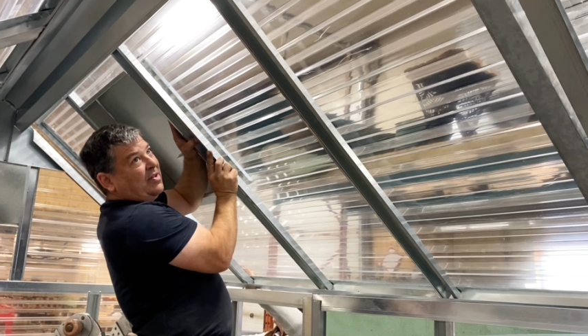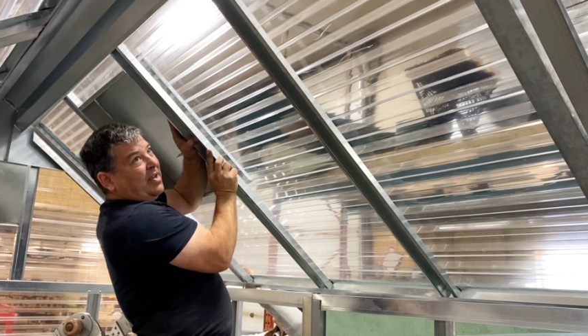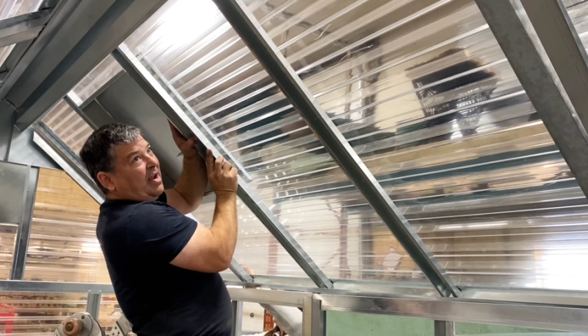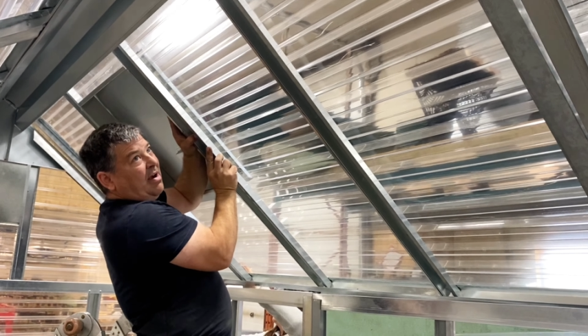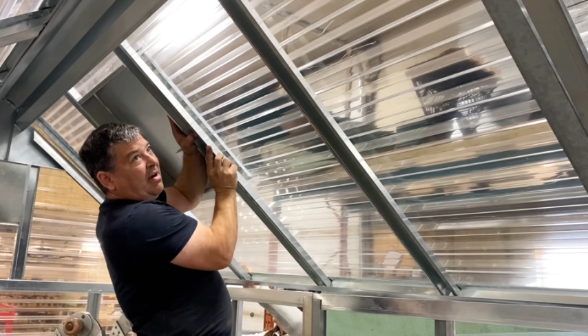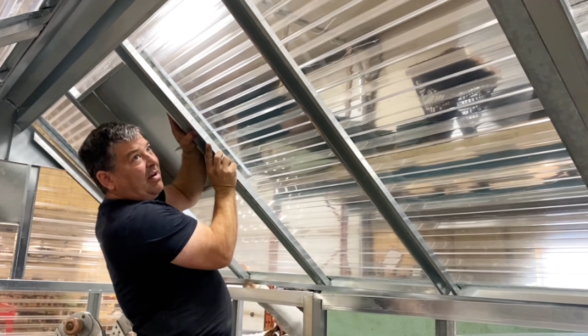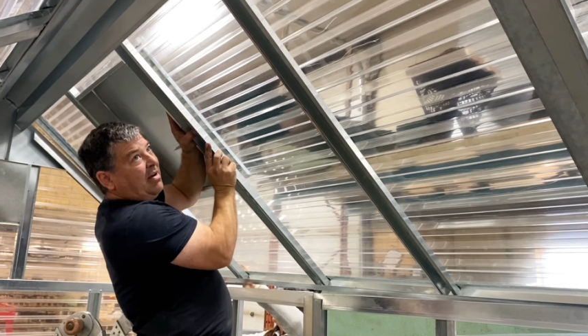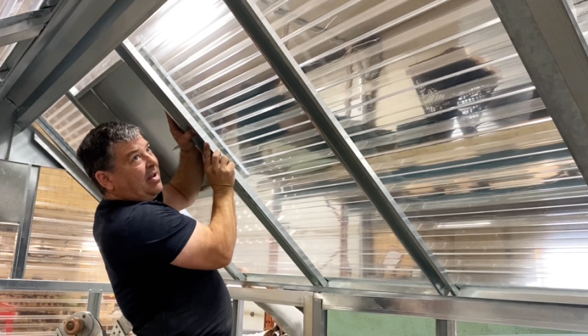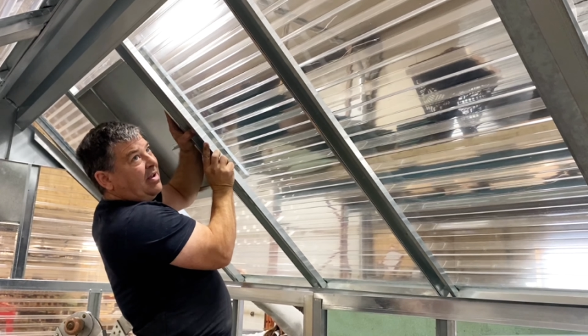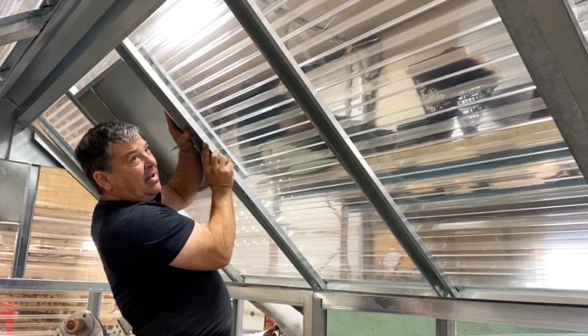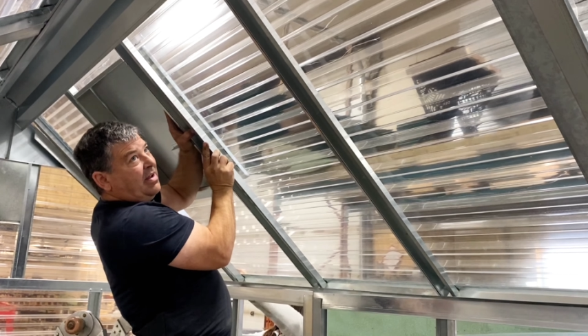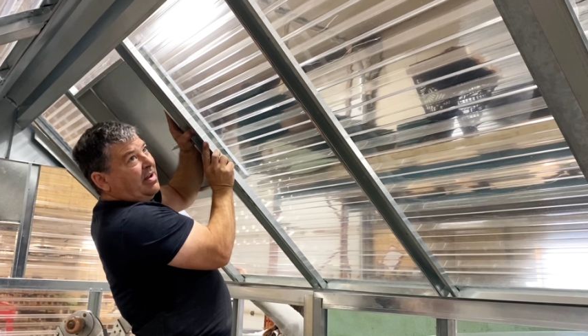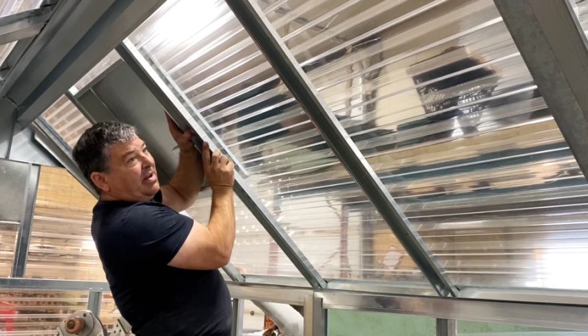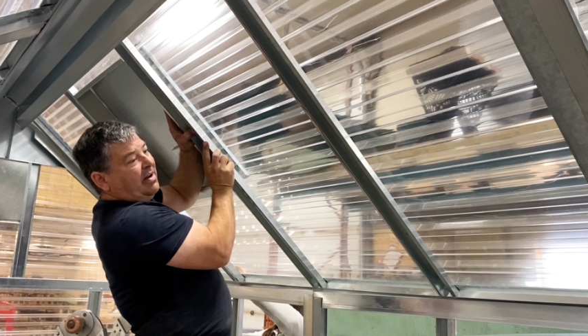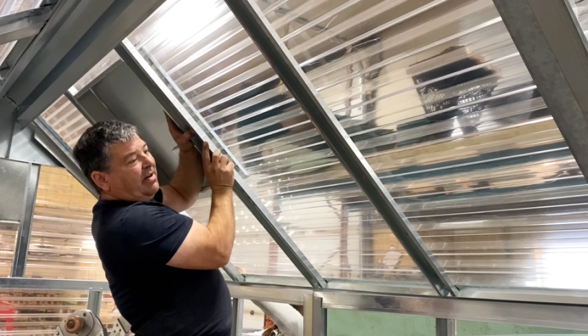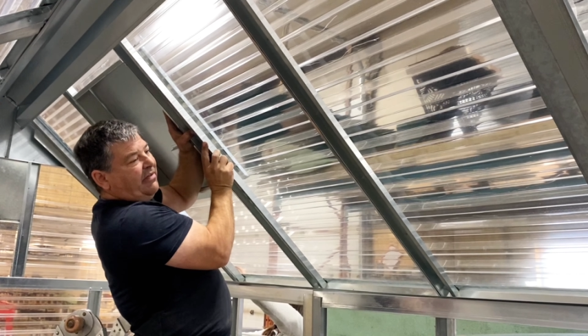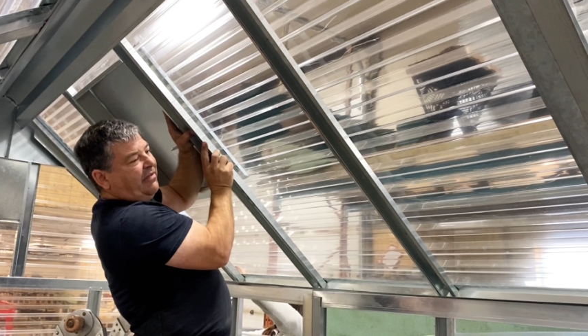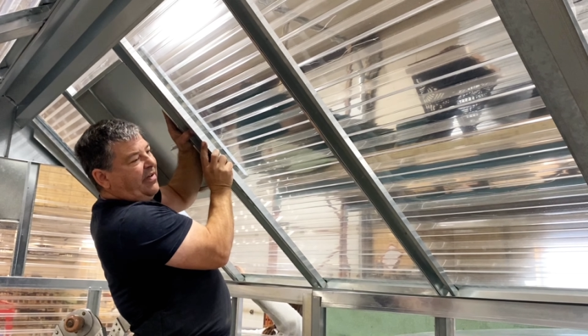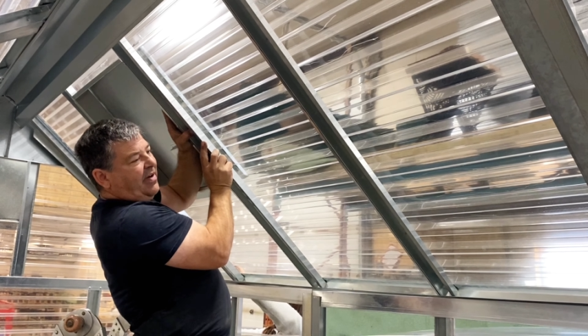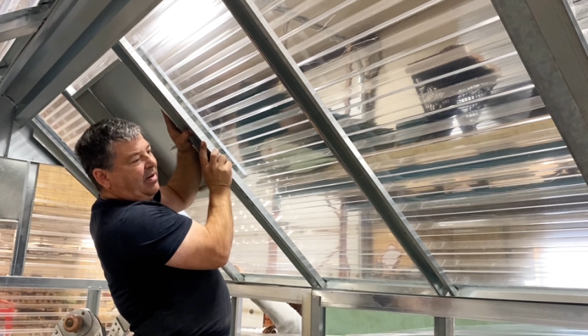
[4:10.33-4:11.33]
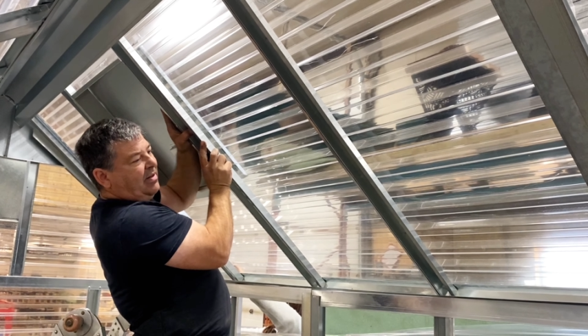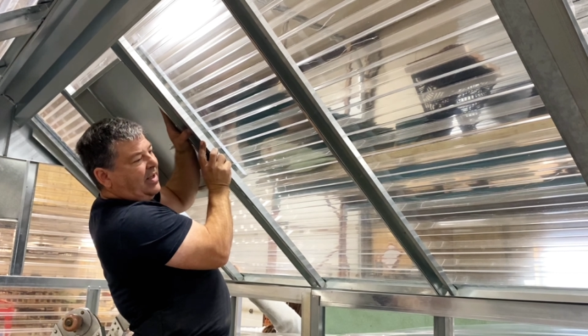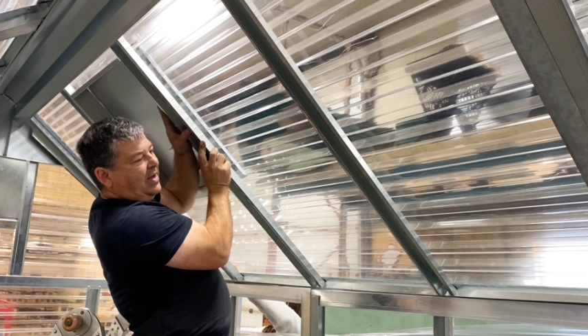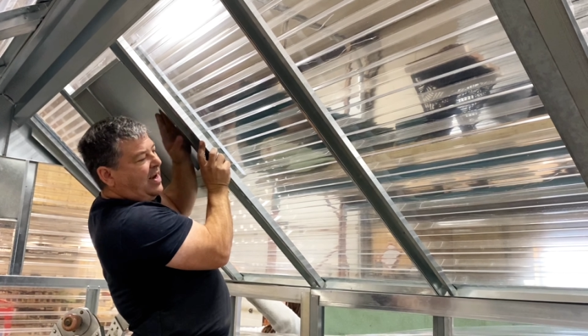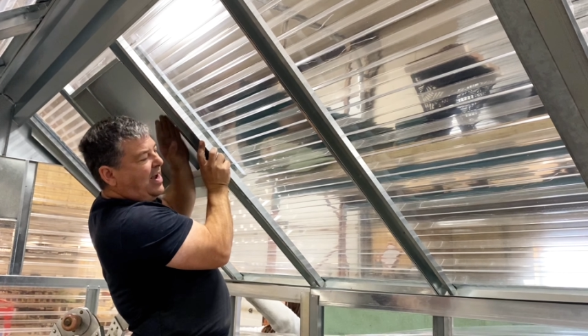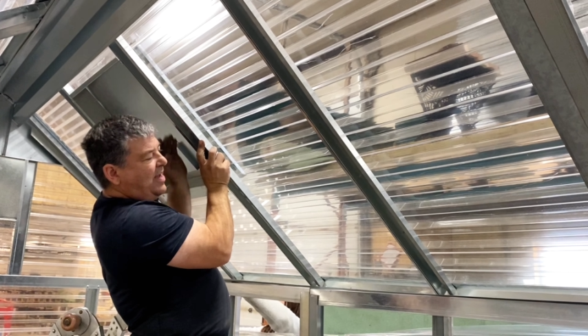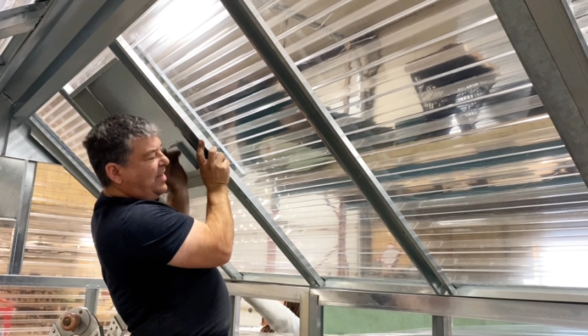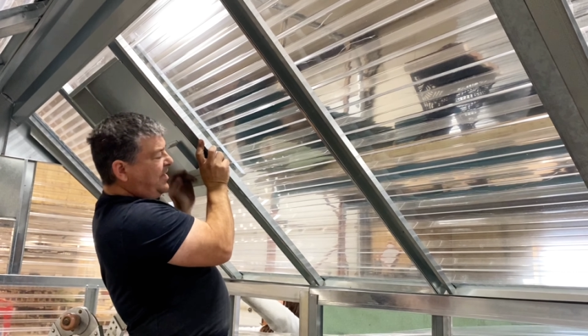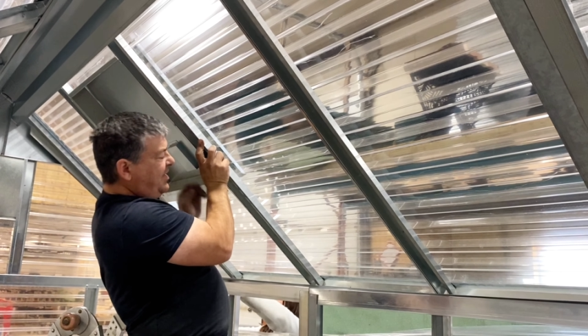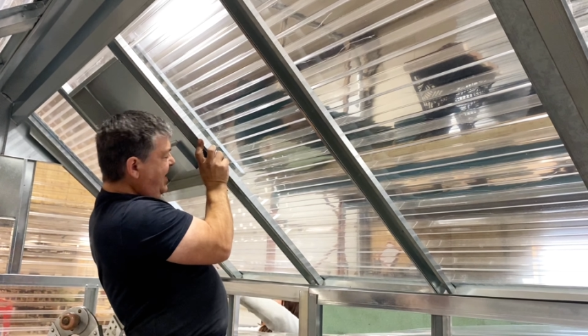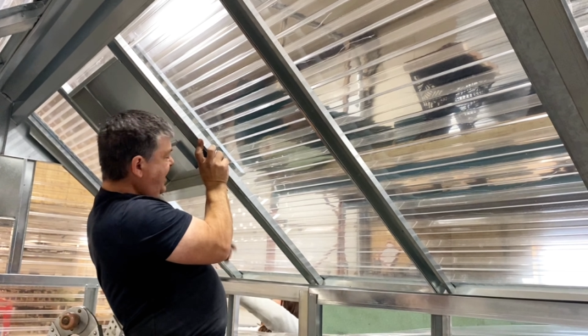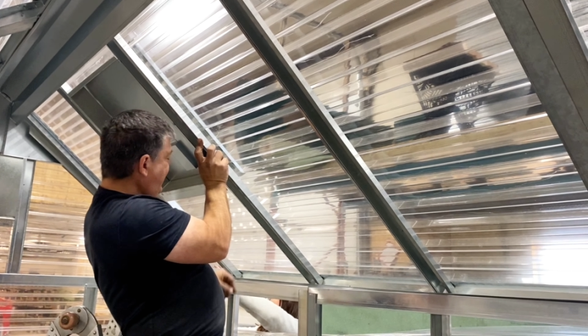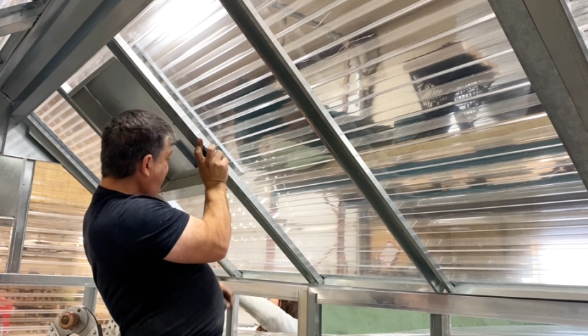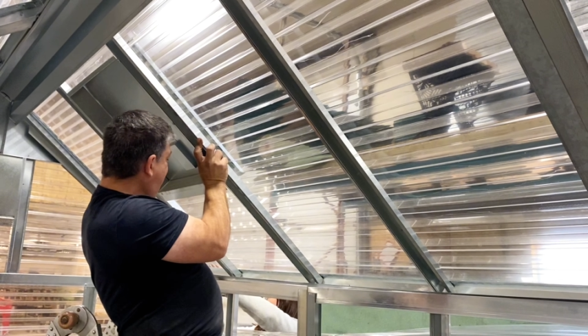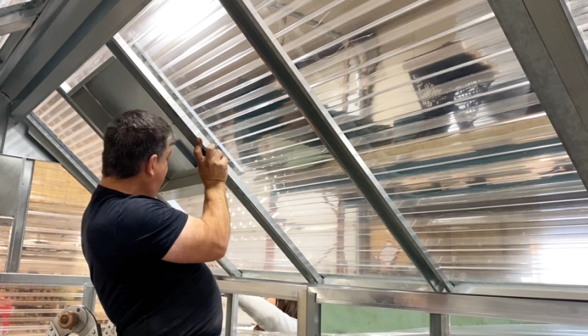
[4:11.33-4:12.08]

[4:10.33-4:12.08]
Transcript: there fairly nicely.